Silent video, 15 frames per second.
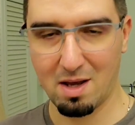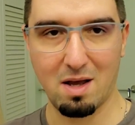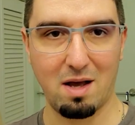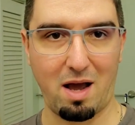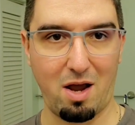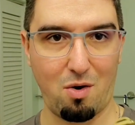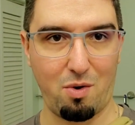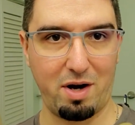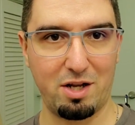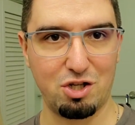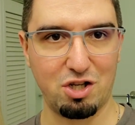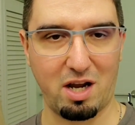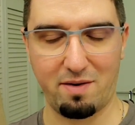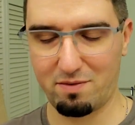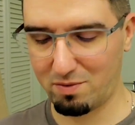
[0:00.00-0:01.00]
I already
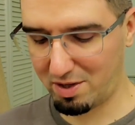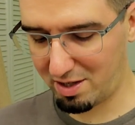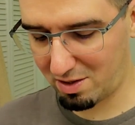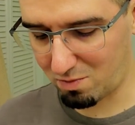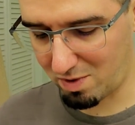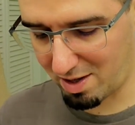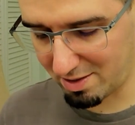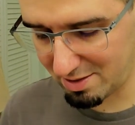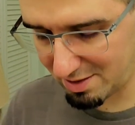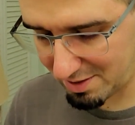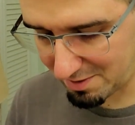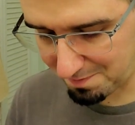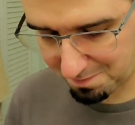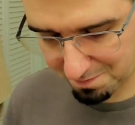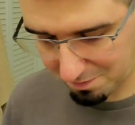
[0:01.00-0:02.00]
shaved with it once,
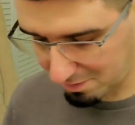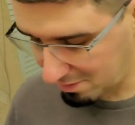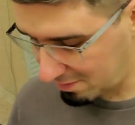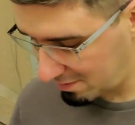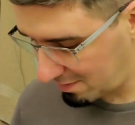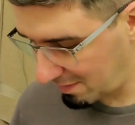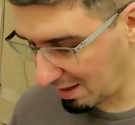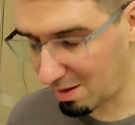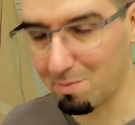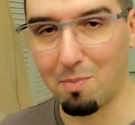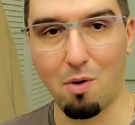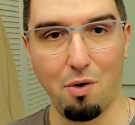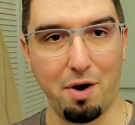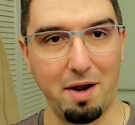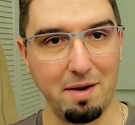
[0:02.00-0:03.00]
and
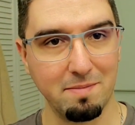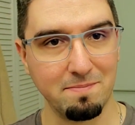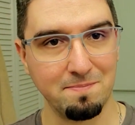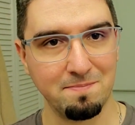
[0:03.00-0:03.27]
boy,